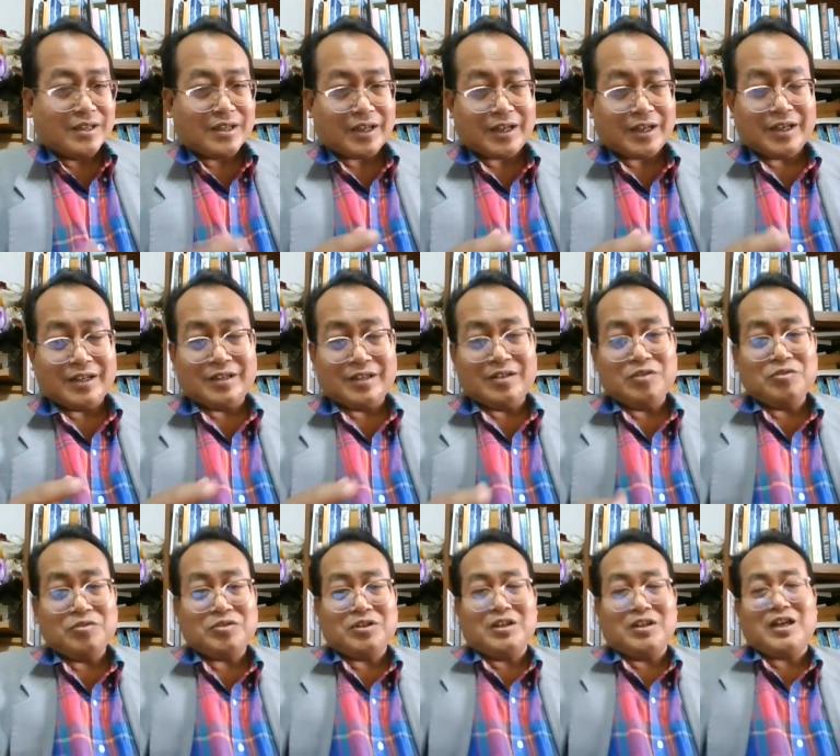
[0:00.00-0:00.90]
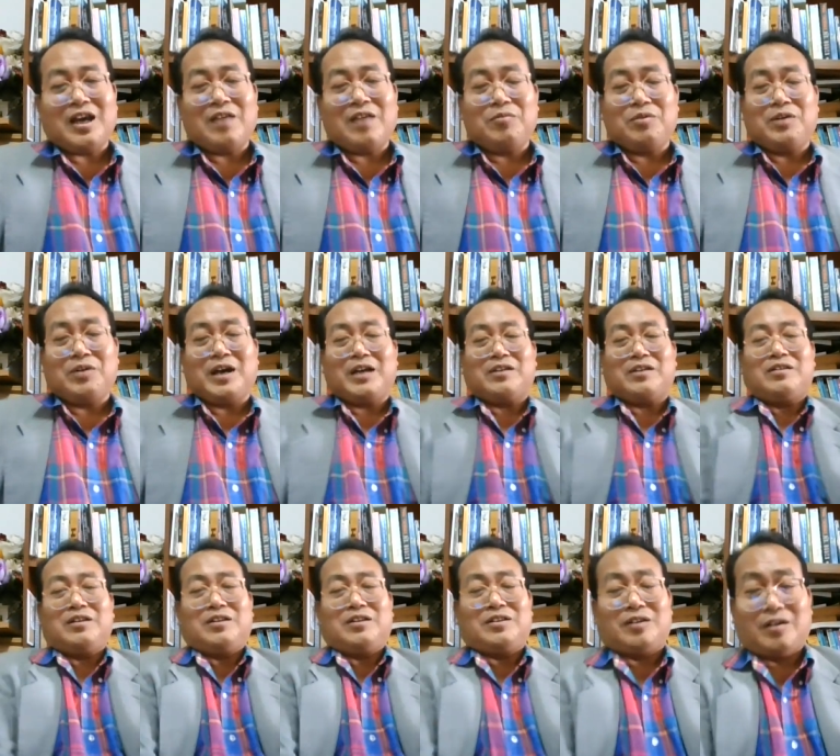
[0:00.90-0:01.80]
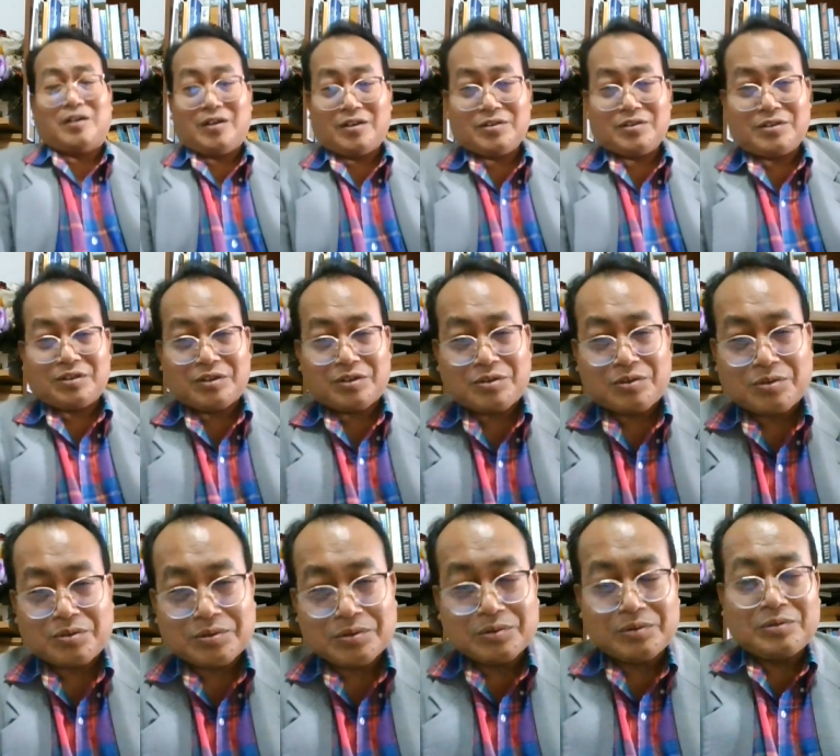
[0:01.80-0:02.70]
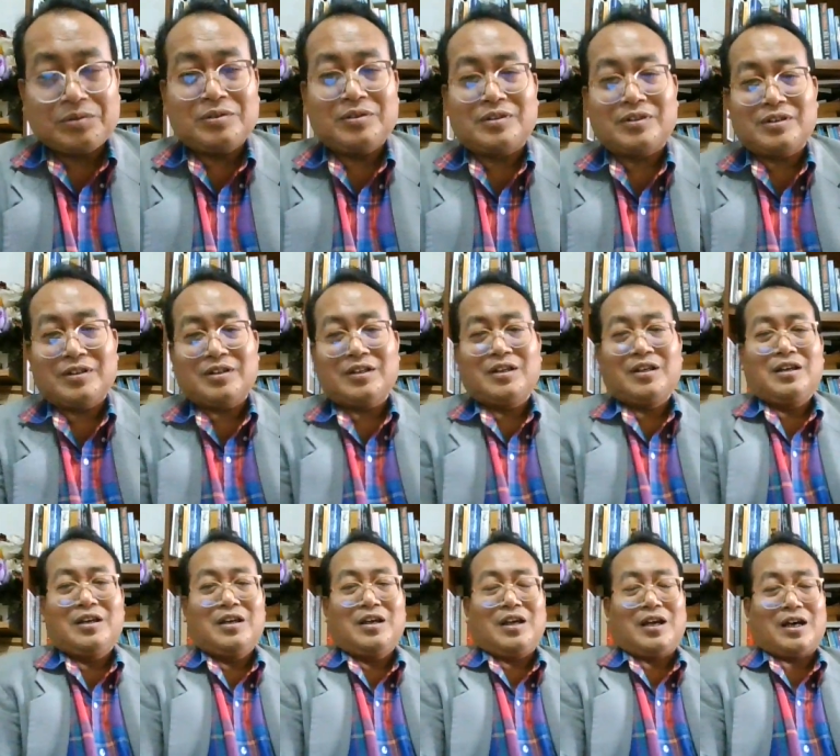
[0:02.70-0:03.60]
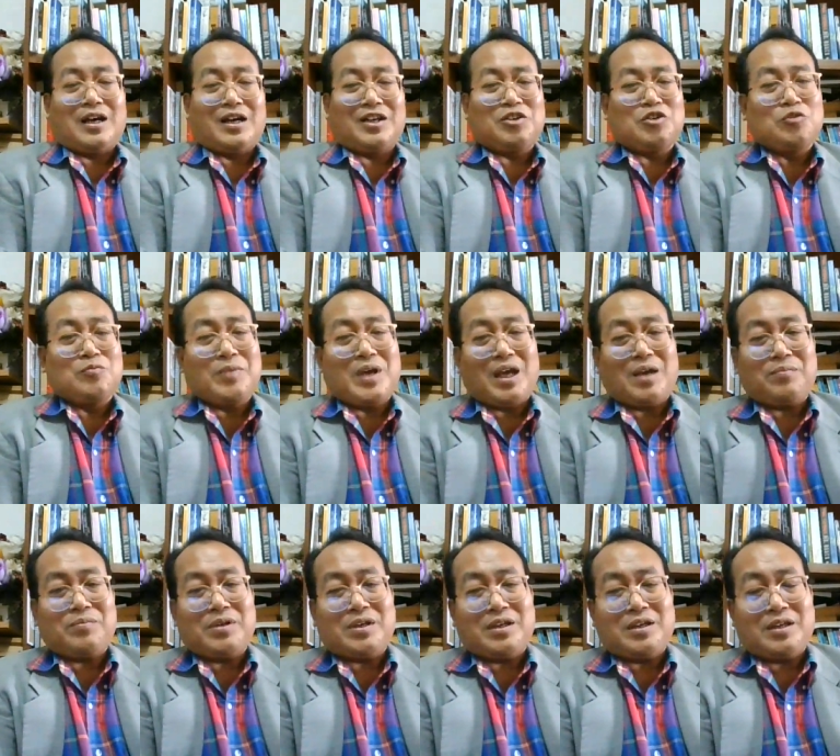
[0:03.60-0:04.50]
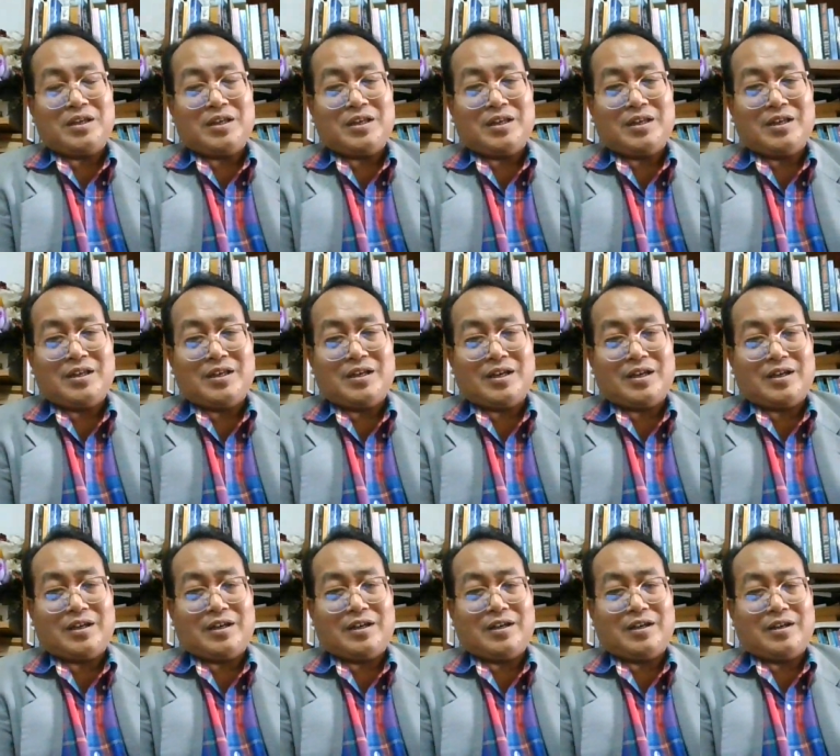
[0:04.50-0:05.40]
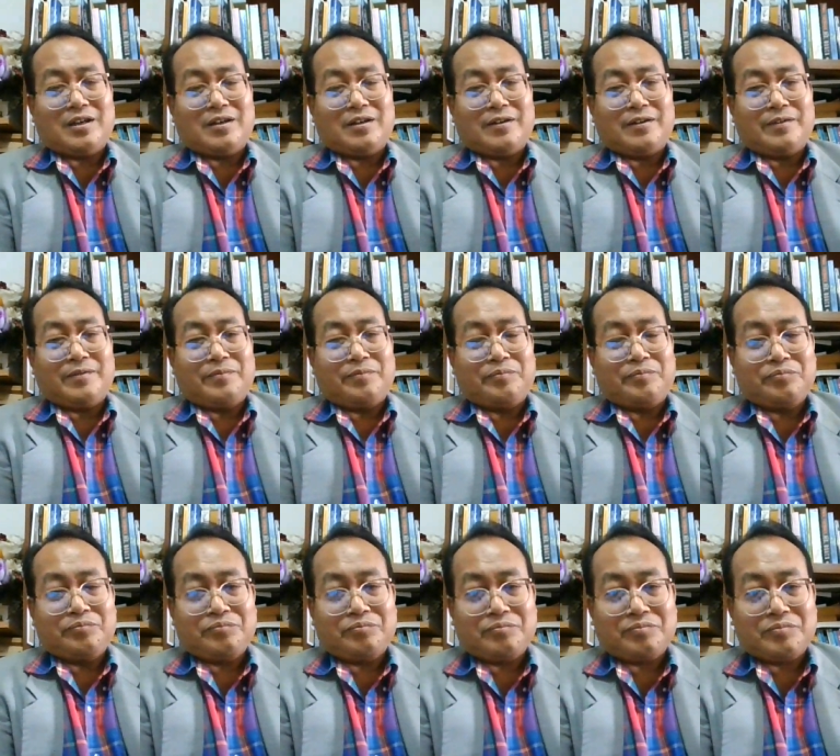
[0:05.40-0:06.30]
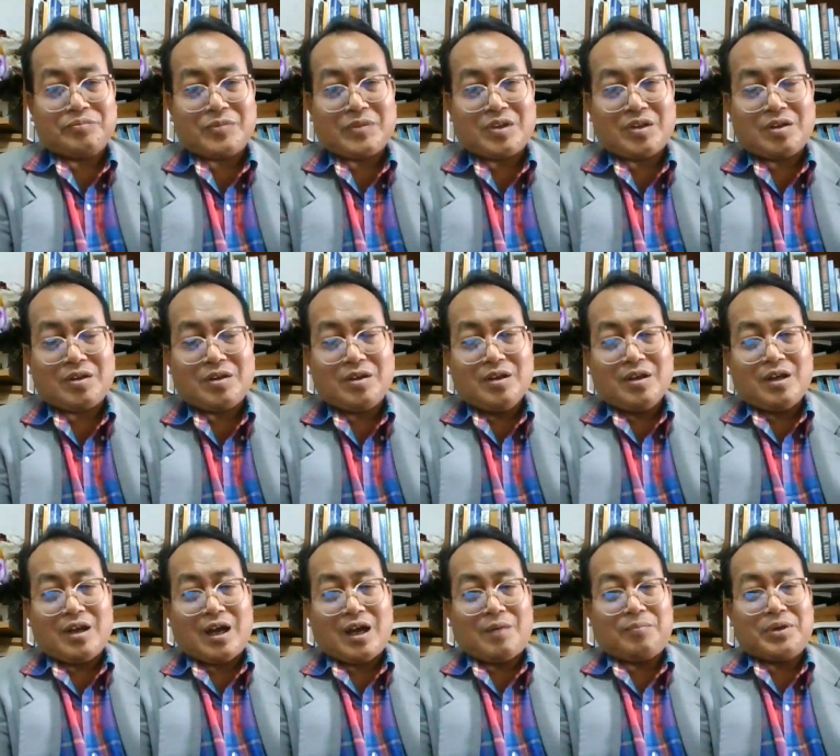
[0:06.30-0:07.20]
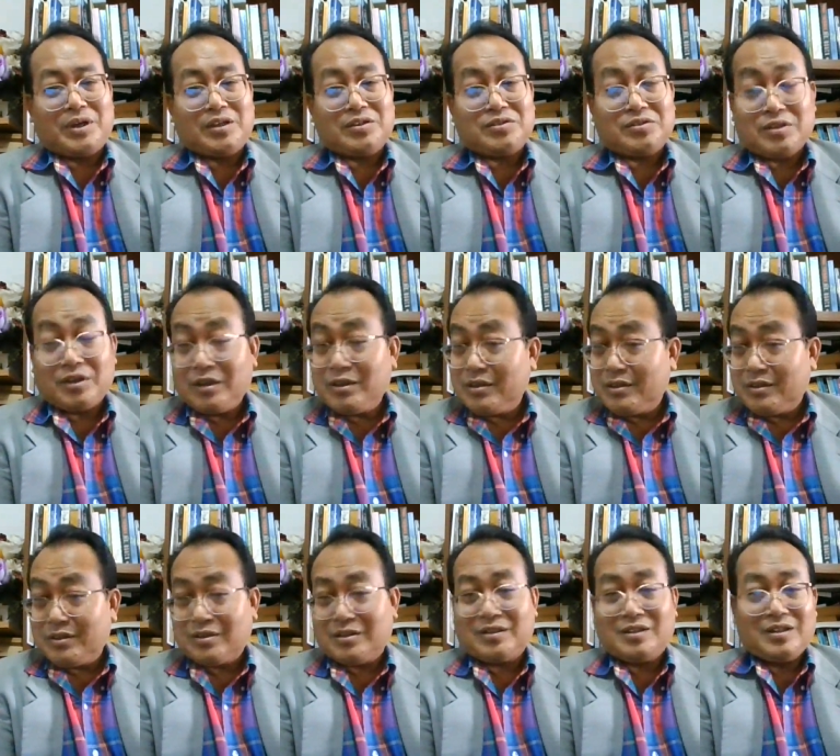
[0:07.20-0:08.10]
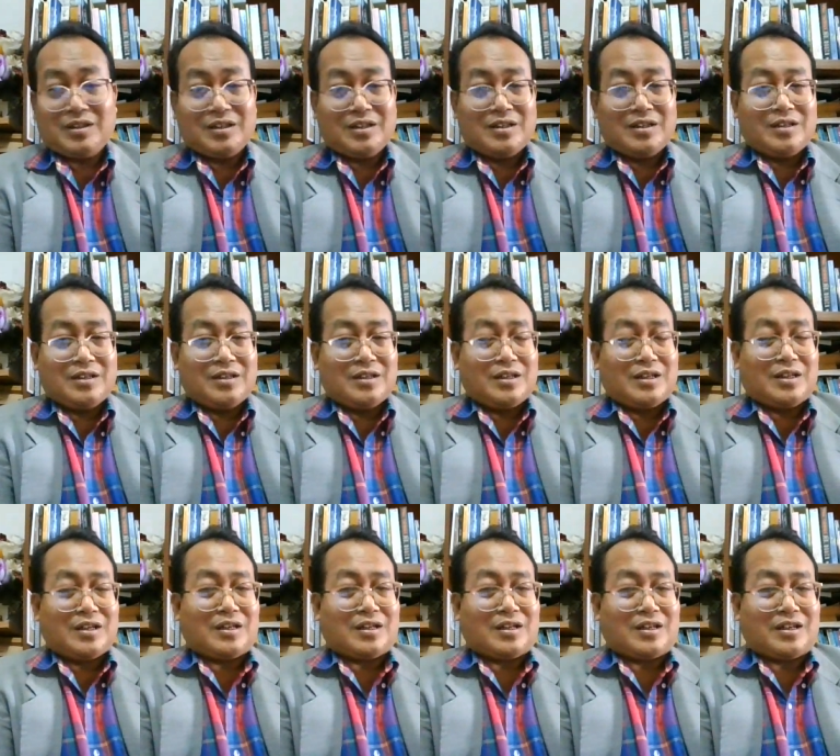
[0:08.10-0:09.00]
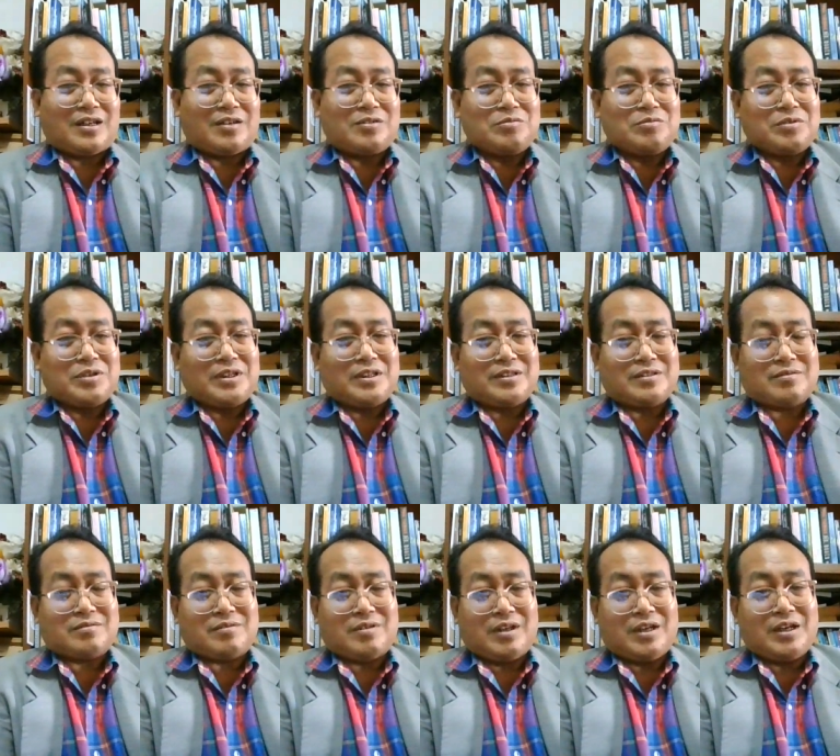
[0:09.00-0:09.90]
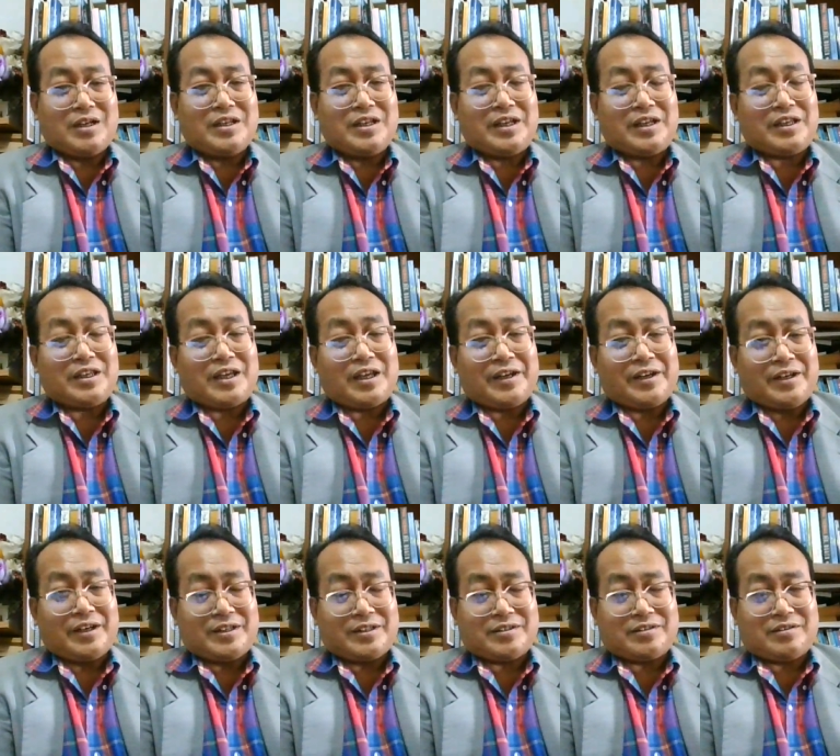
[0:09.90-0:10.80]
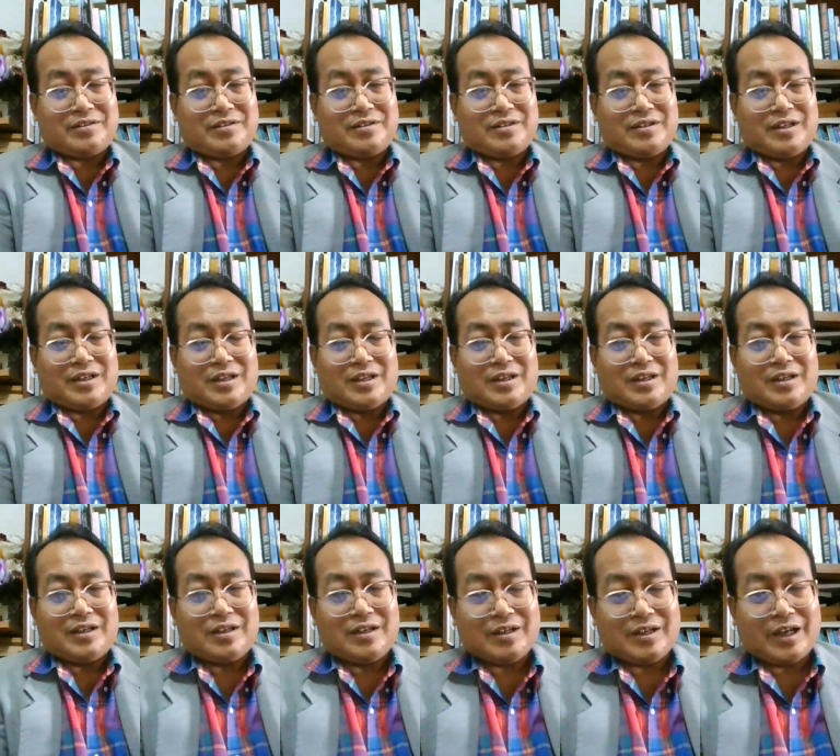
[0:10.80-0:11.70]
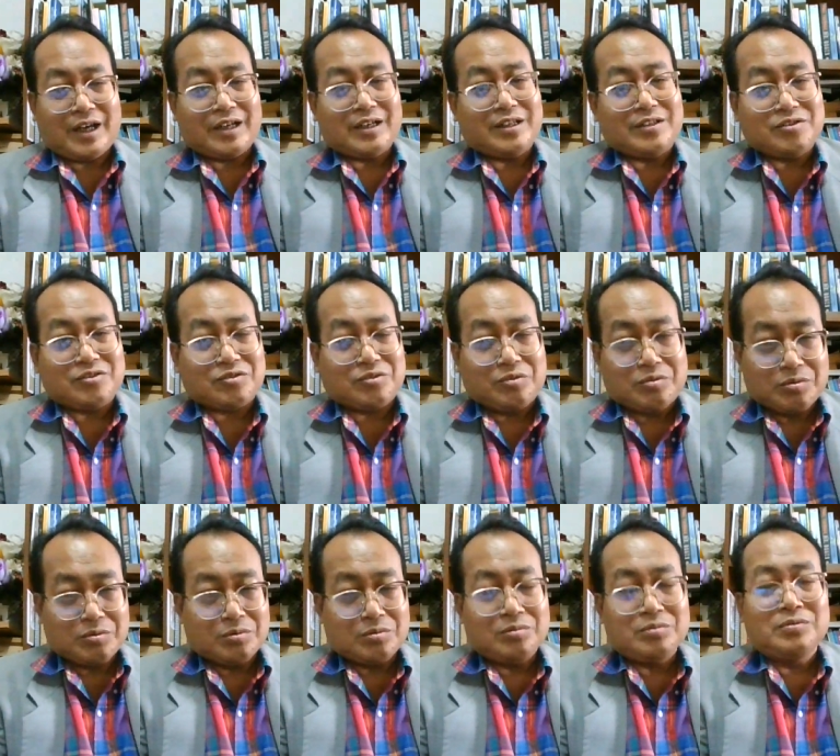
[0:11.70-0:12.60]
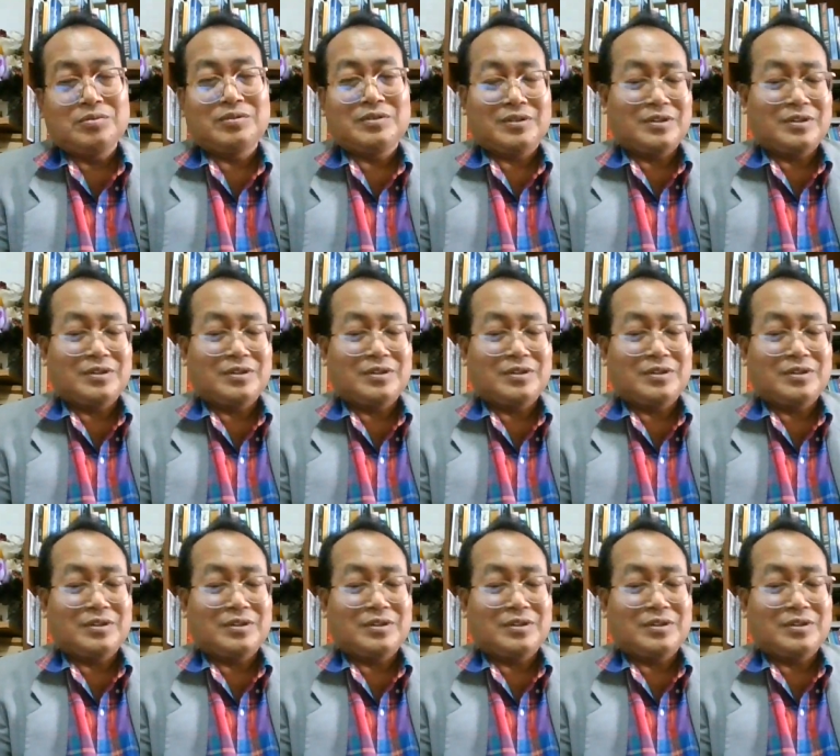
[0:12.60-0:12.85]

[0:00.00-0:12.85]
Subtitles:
And usually I will actually talk to you. You may be a person who is learning English at a school